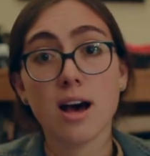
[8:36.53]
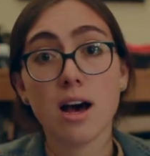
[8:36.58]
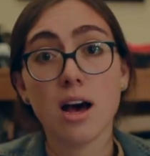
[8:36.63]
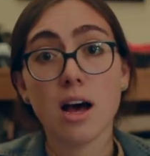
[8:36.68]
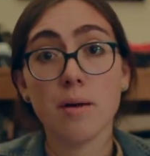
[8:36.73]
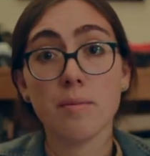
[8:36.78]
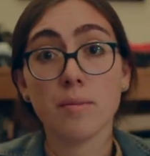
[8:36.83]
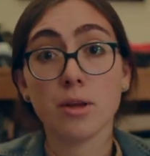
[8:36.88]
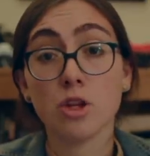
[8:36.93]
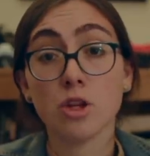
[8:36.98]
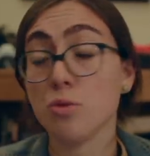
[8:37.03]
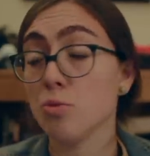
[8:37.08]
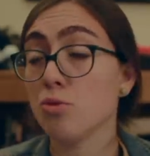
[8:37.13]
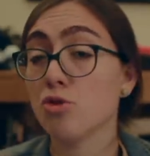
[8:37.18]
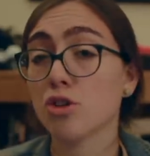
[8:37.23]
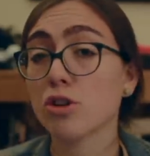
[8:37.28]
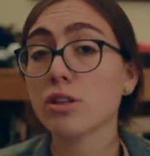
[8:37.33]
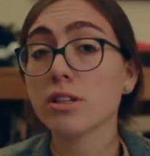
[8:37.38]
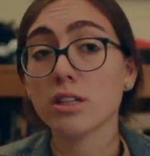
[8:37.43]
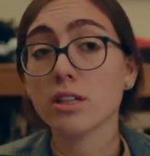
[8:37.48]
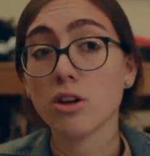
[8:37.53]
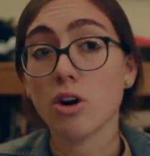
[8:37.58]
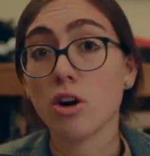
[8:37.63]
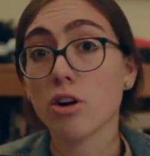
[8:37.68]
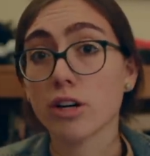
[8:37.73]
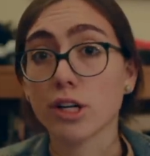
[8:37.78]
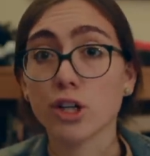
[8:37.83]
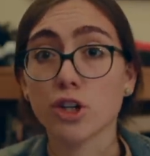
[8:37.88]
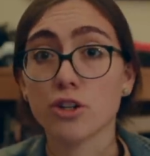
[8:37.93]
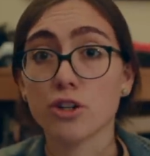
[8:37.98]
Um, you certainly
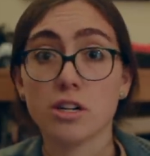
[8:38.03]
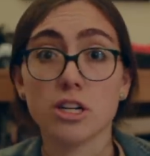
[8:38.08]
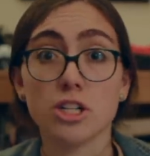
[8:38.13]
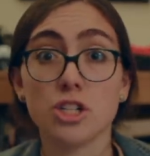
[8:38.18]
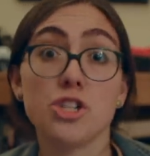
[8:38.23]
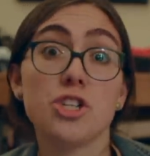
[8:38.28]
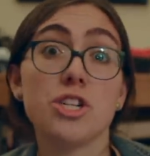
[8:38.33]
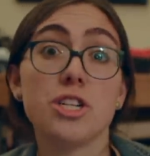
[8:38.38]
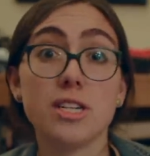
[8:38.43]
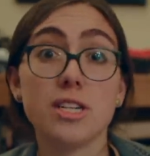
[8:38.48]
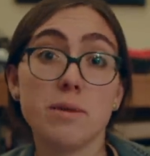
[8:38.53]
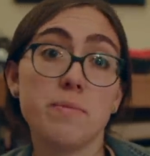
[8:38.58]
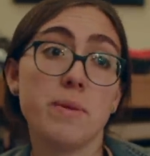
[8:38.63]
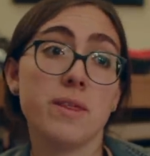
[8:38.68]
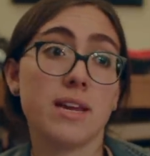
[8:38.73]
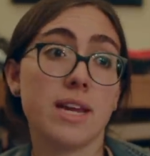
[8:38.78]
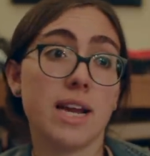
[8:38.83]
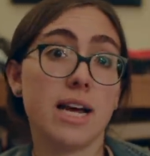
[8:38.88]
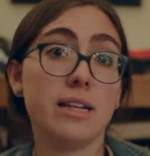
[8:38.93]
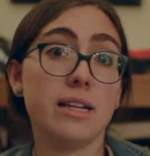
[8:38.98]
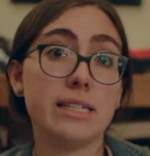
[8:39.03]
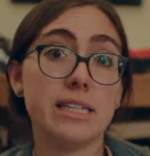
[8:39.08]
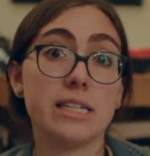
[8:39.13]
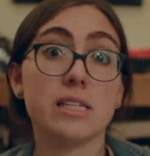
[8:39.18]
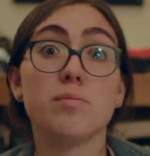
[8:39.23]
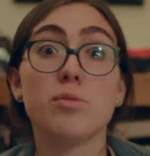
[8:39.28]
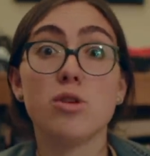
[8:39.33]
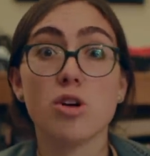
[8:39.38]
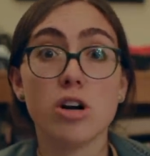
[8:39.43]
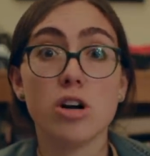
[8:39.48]
are encouraged to deepen the
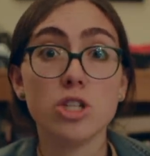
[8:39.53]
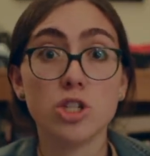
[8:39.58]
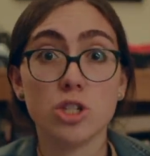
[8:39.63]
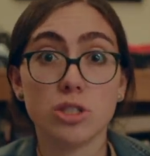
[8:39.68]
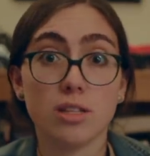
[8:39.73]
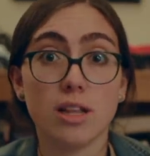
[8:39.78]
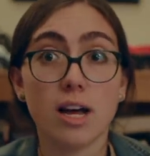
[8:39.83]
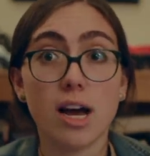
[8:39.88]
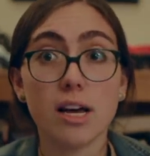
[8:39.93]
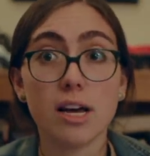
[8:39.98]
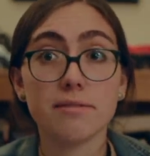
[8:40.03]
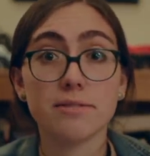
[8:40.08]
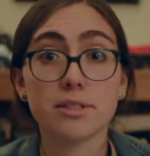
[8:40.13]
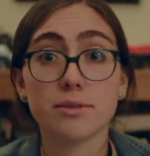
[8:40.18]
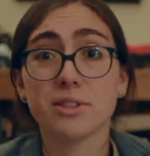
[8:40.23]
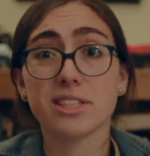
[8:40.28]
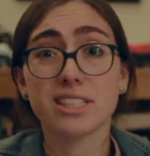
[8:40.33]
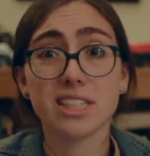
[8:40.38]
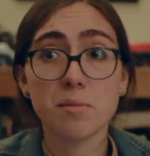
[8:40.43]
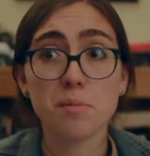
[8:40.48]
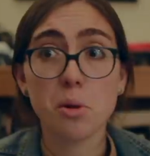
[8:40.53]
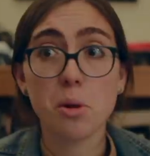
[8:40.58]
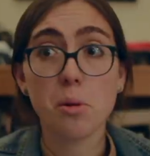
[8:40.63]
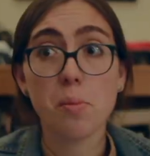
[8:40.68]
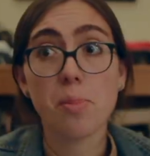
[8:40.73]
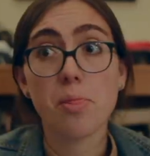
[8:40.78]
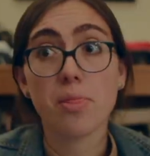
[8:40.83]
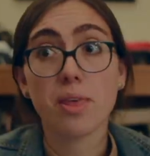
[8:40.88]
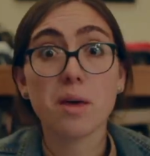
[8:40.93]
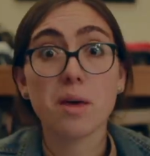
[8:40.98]
analysis beyond just lives. For example,
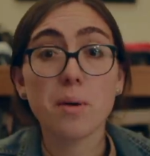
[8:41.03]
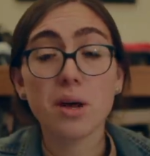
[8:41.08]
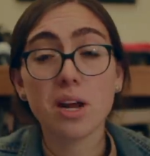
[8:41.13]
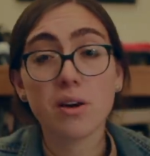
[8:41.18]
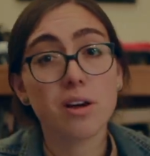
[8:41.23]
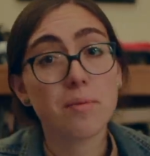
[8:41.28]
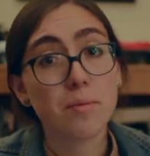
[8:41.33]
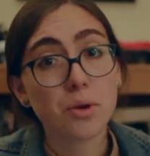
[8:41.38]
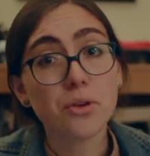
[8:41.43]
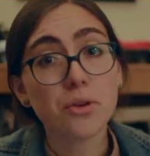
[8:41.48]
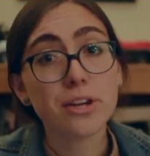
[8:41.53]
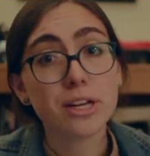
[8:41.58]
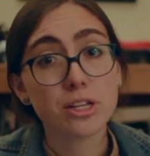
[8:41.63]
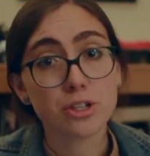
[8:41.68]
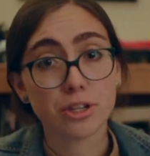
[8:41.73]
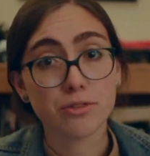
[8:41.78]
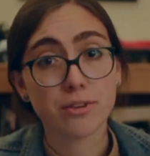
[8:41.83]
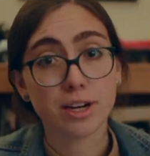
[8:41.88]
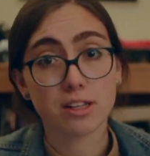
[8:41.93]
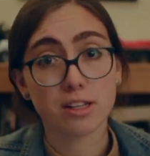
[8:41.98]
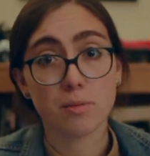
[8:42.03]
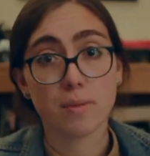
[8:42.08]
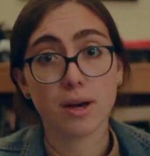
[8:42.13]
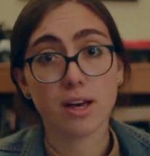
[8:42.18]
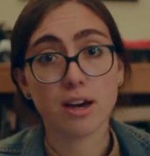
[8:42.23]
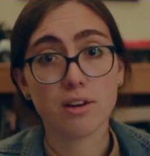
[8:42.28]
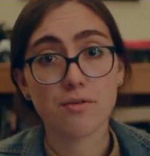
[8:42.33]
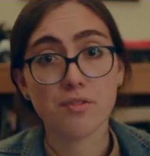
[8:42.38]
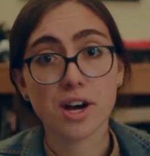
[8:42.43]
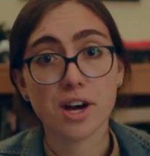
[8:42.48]
think about how communities are affected by
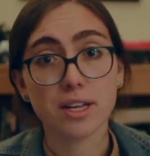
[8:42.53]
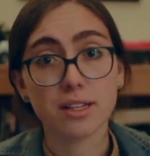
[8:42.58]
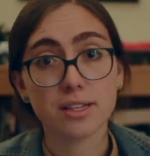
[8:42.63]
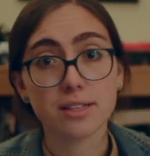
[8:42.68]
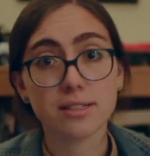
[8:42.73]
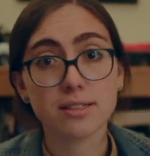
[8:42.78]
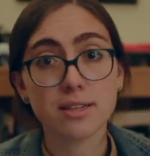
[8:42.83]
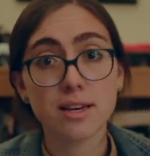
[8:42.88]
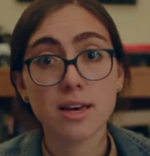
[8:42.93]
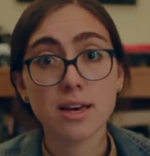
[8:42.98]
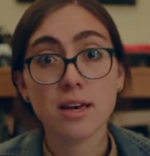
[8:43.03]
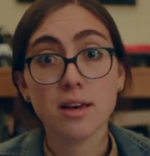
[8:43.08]
gun violence.